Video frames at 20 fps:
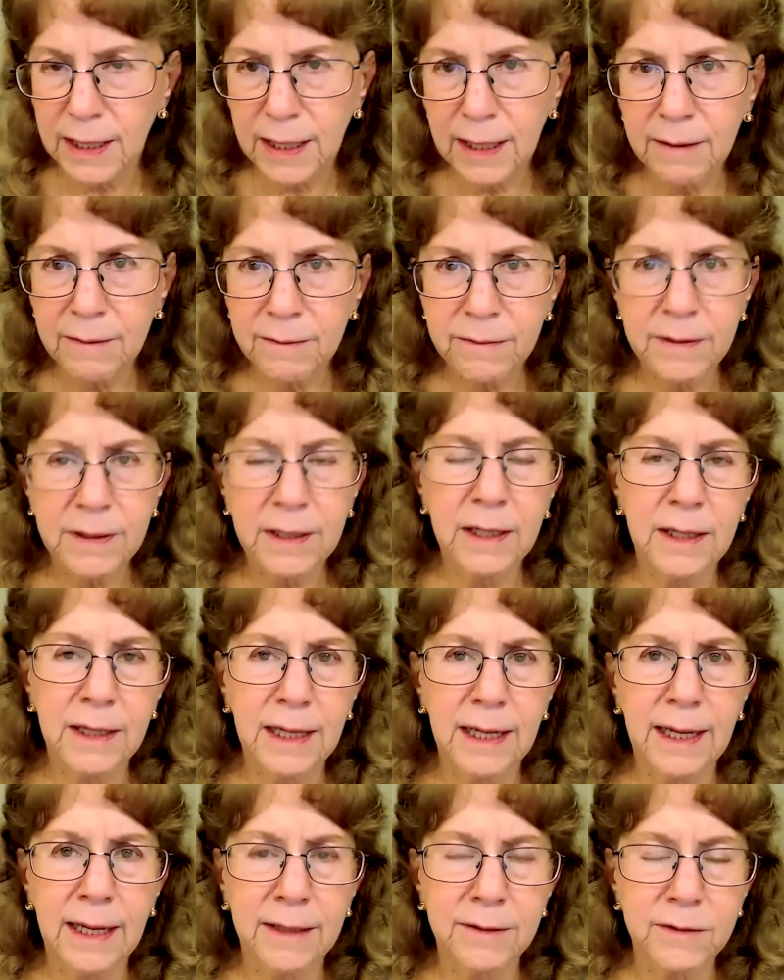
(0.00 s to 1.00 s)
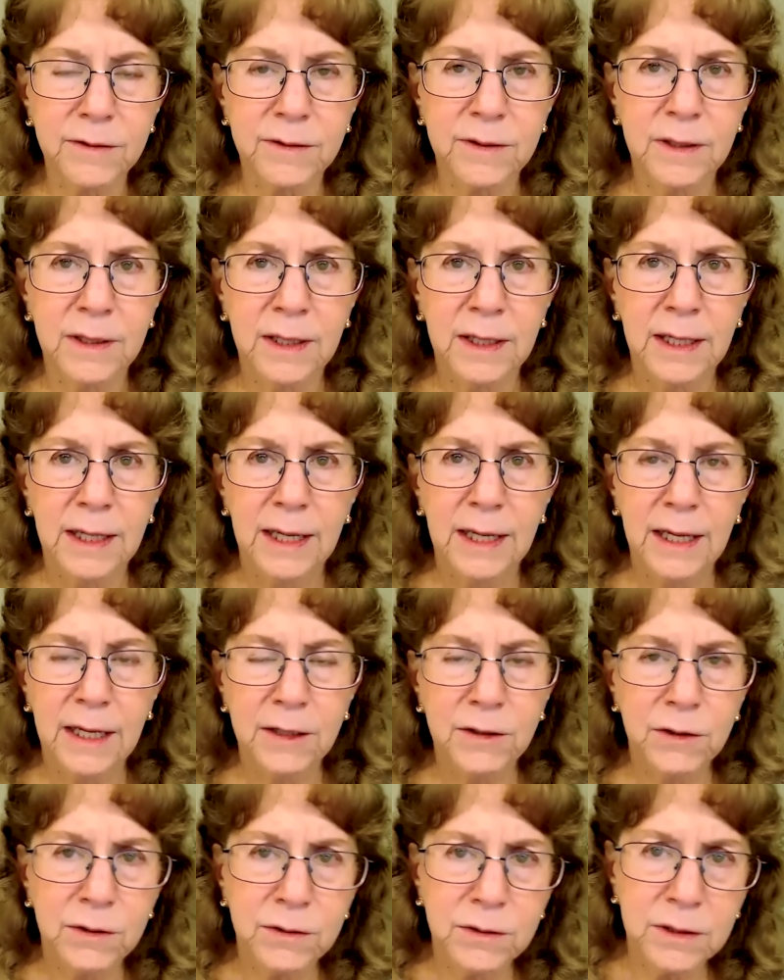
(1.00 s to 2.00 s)
every class.
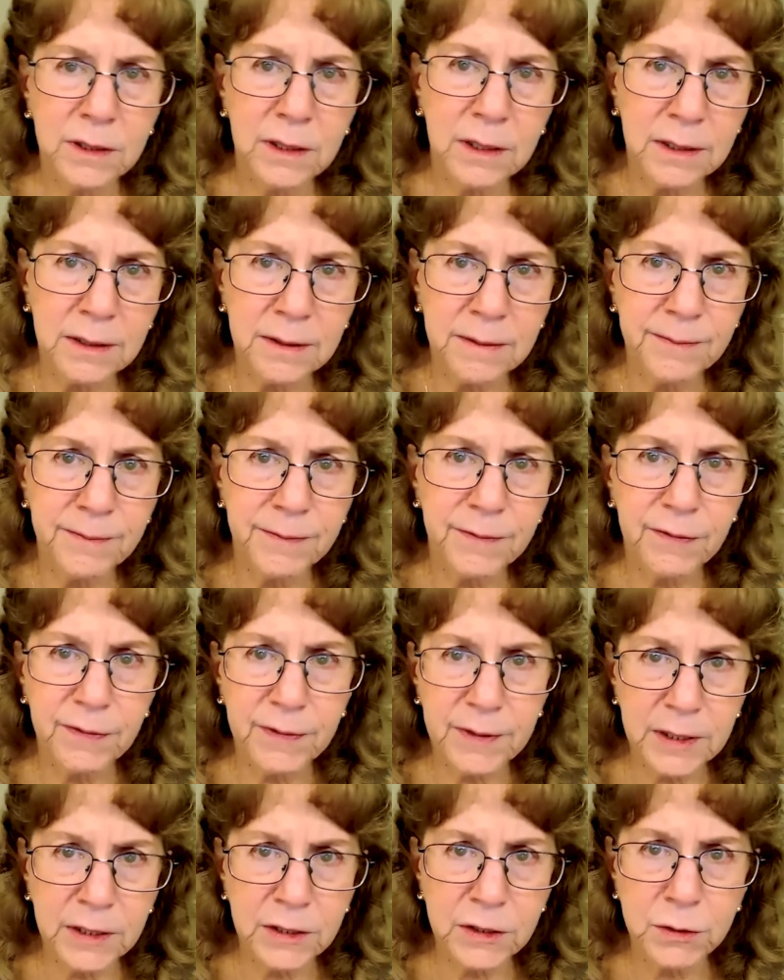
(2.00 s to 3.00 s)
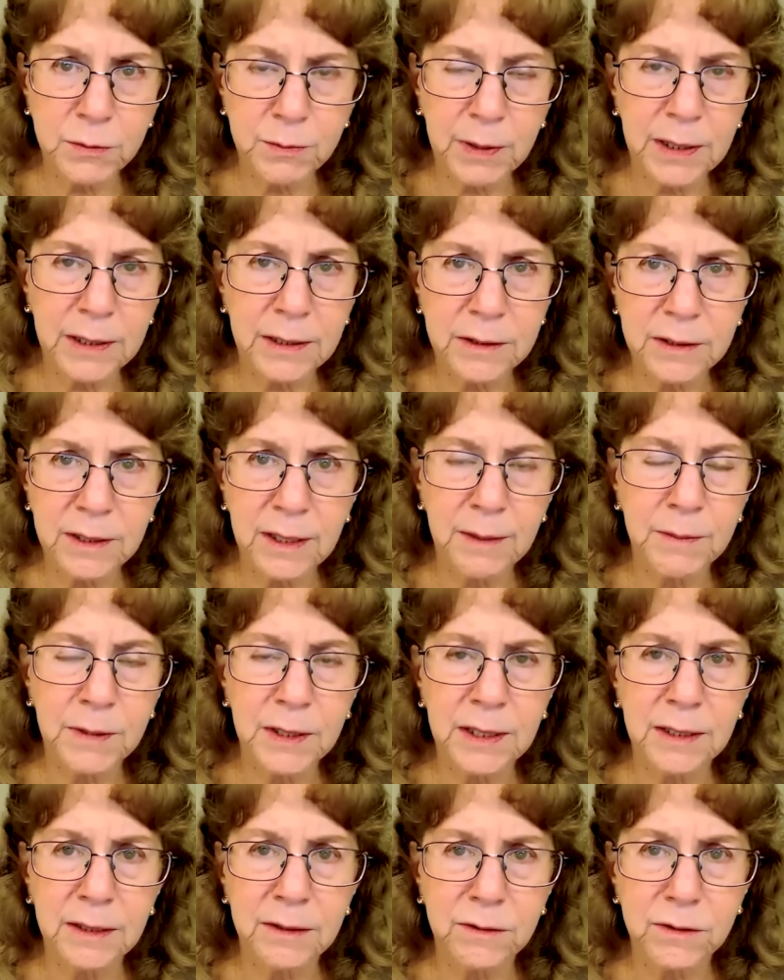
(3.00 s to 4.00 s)
And you're done, finished by the time
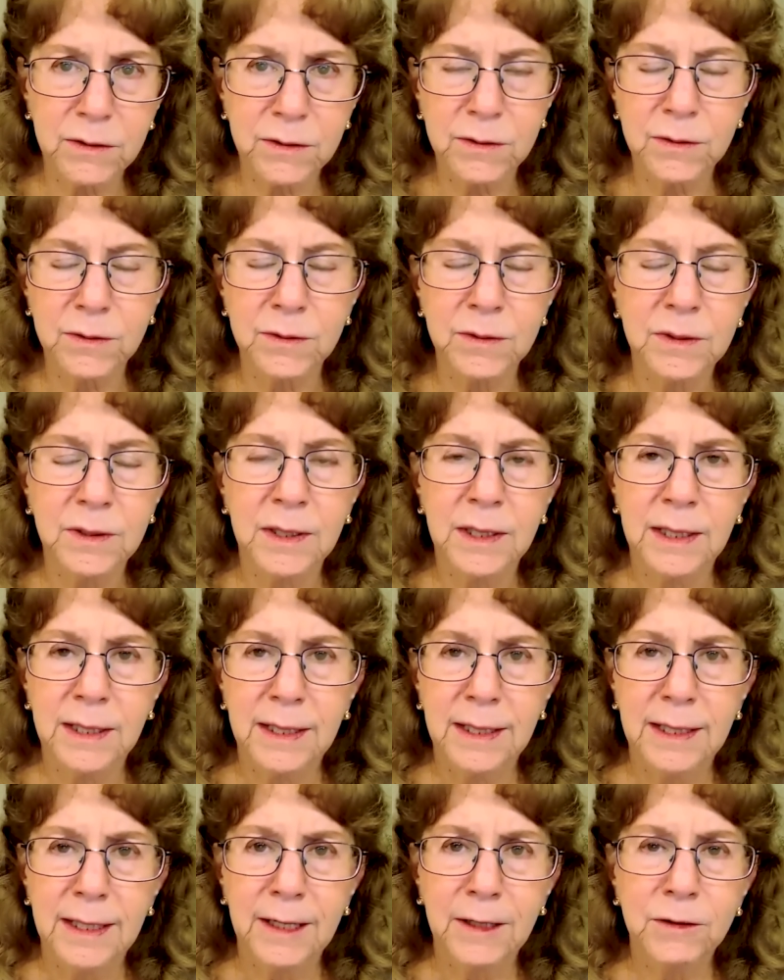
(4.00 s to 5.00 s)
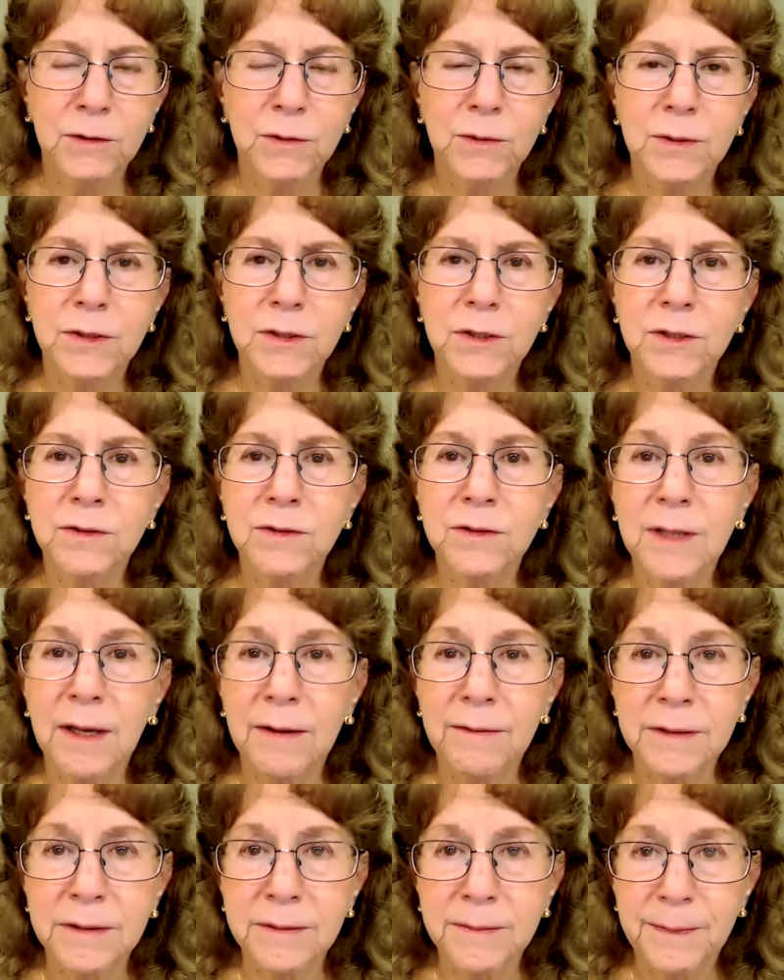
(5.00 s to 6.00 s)
you get to Intuition
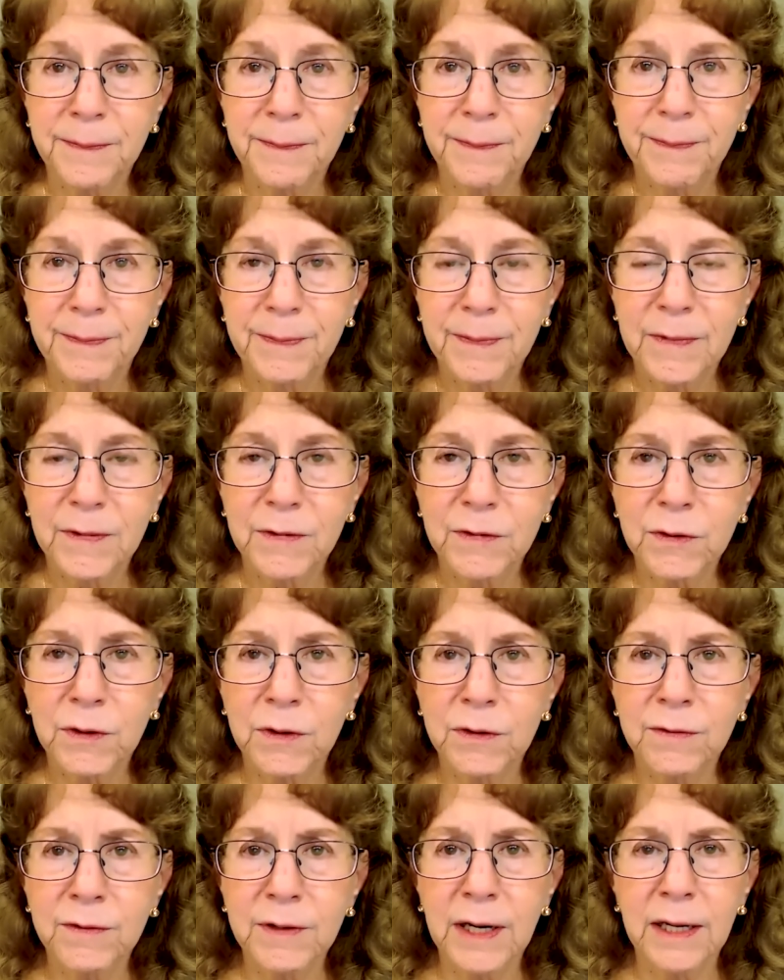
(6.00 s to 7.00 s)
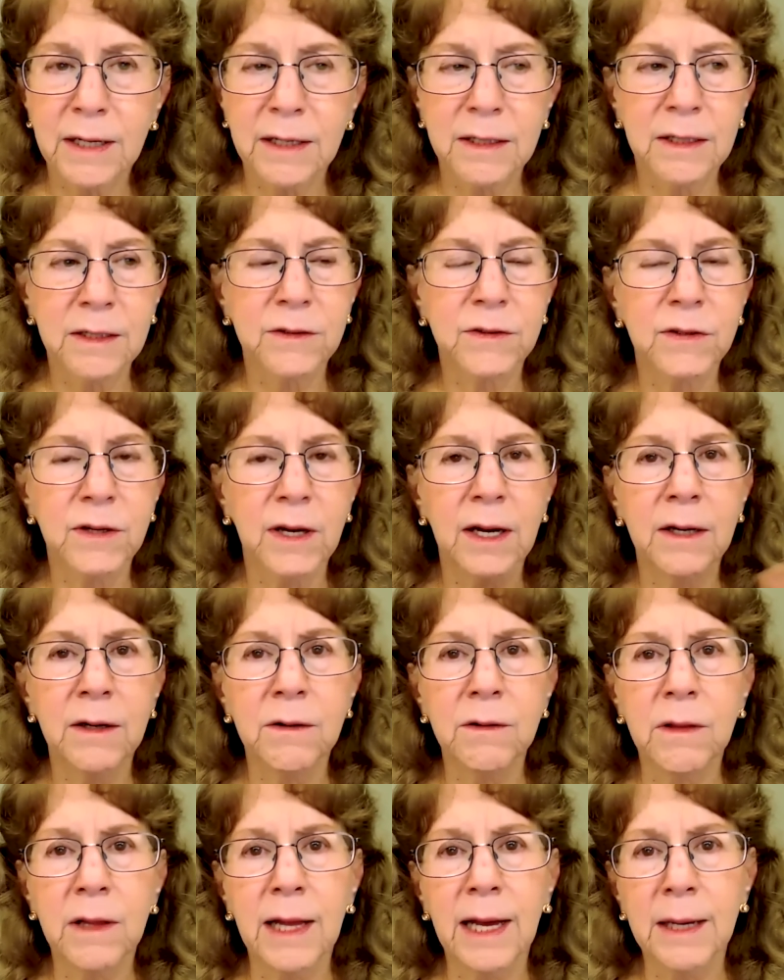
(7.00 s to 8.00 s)
7. So you've got an
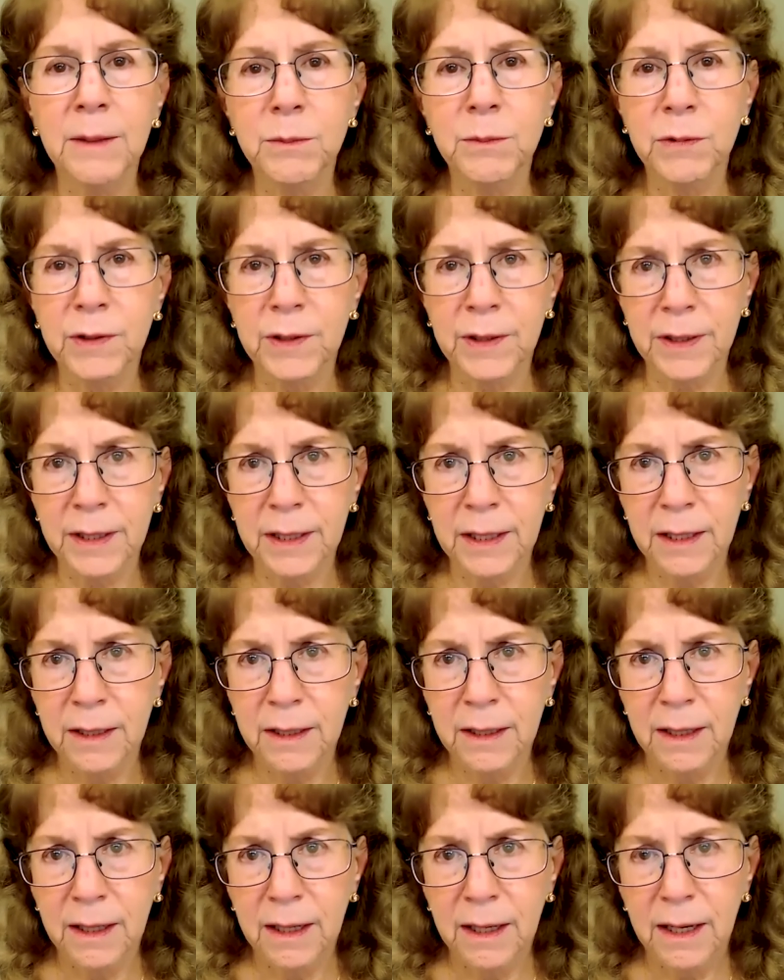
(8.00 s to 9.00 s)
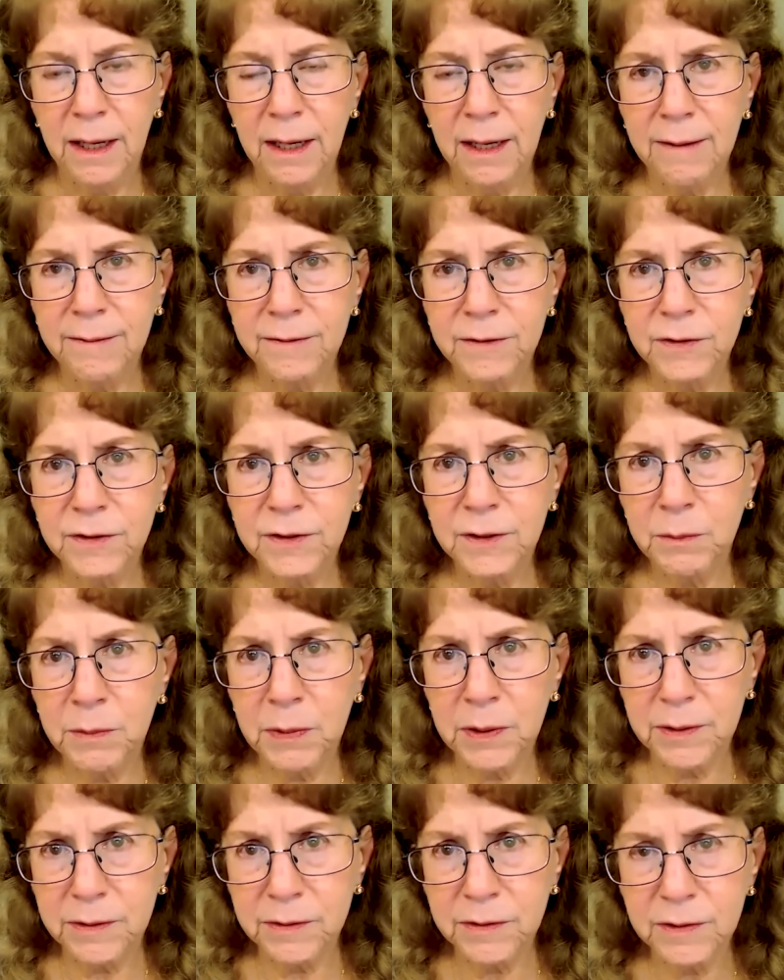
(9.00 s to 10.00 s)
entire library of
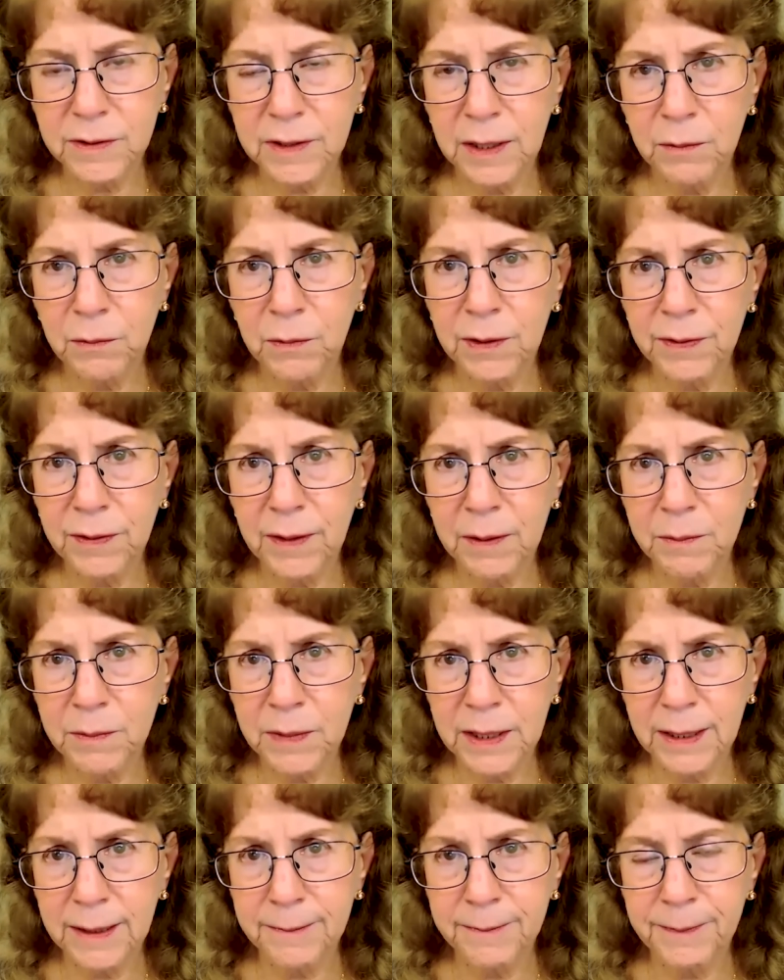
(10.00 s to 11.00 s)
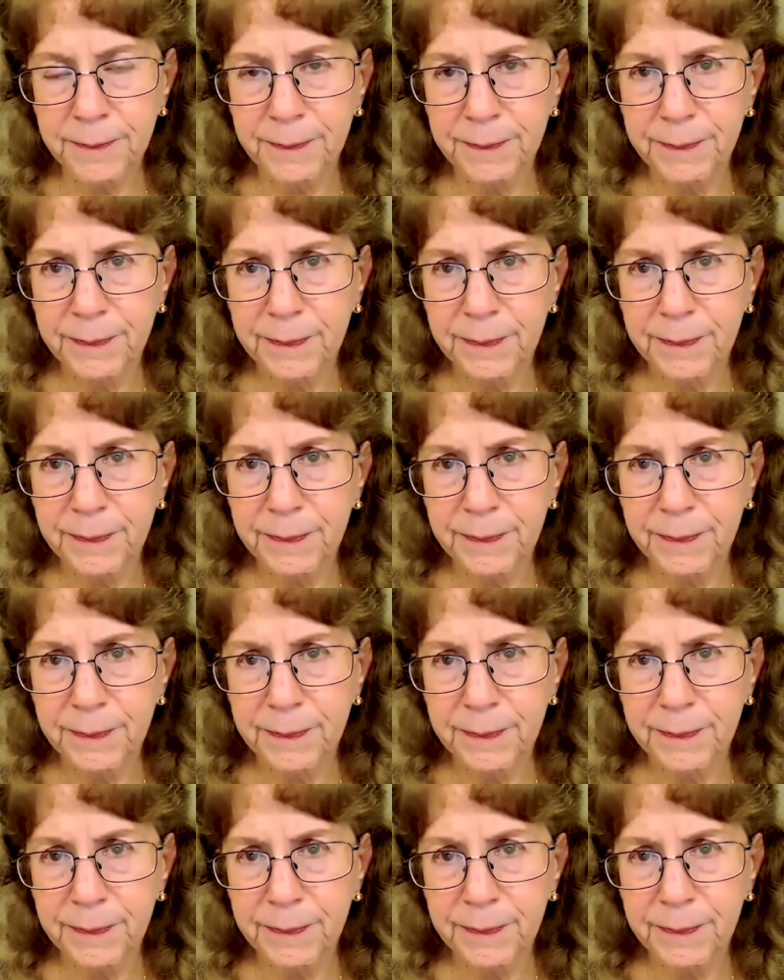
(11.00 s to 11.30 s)
symbols and what they mean.